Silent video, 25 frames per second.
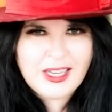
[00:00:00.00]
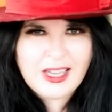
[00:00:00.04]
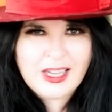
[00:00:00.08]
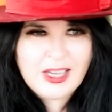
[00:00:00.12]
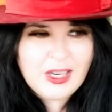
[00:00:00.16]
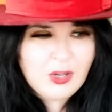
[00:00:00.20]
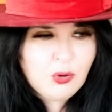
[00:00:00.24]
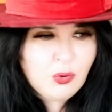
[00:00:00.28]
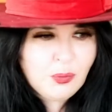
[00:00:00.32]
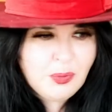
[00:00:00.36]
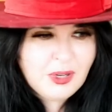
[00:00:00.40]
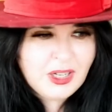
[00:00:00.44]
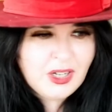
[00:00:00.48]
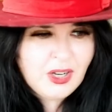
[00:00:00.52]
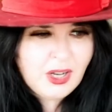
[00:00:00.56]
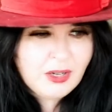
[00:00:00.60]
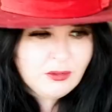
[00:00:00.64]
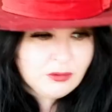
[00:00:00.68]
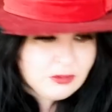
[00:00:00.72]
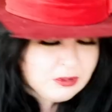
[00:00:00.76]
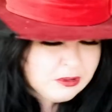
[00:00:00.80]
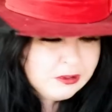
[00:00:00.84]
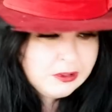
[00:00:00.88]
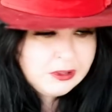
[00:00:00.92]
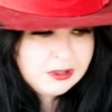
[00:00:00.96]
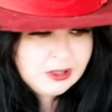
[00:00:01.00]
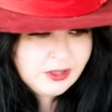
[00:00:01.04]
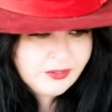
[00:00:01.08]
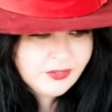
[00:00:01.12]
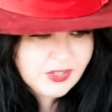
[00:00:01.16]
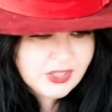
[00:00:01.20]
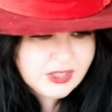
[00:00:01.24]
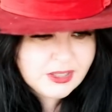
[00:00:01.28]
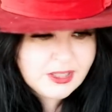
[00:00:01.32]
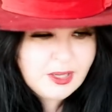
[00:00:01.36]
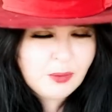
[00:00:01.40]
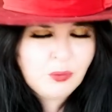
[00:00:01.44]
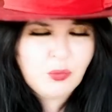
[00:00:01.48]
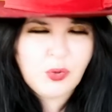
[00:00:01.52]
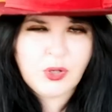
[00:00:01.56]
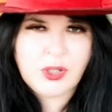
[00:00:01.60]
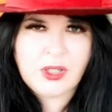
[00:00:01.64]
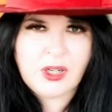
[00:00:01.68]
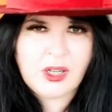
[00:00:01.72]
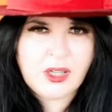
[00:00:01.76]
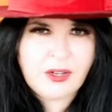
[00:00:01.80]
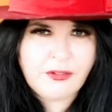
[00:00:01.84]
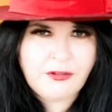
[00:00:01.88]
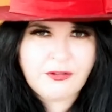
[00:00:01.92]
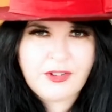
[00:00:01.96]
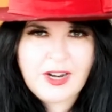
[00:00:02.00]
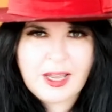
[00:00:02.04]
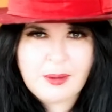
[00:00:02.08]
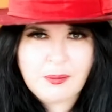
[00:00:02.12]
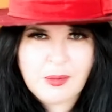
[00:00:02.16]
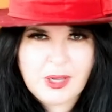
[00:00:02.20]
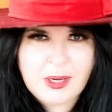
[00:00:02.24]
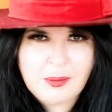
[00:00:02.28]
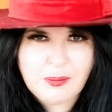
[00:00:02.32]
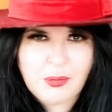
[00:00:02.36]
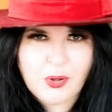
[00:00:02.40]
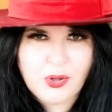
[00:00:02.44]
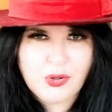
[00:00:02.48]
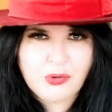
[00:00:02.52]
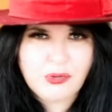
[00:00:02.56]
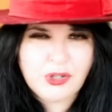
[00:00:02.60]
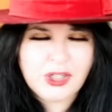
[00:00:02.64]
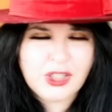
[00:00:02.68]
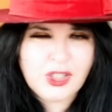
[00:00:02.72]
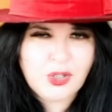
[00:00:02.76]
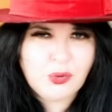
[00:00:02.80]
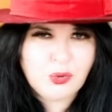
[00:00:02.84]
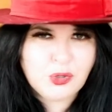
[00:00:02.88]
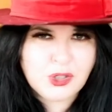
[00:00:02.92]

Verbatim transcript: it will be like, there's someone like a flatmate bothering you